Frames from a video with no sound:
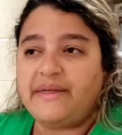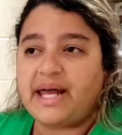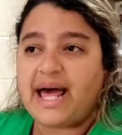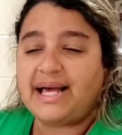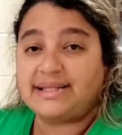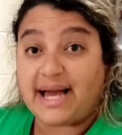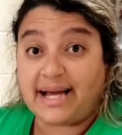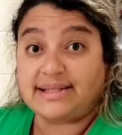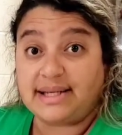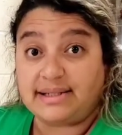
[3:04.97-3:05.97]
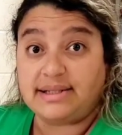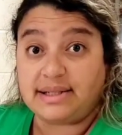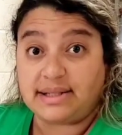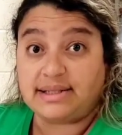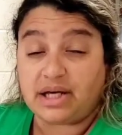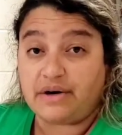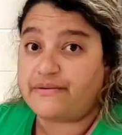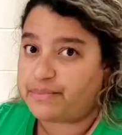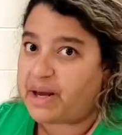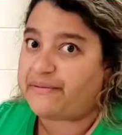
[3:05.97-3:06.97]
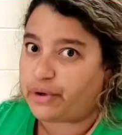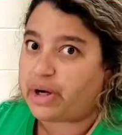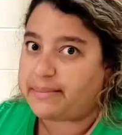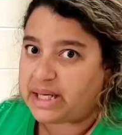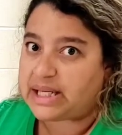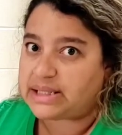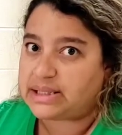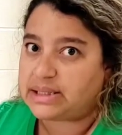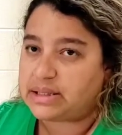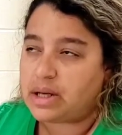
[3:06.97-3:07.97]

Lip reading: that has access to the sun for about 30 minutes.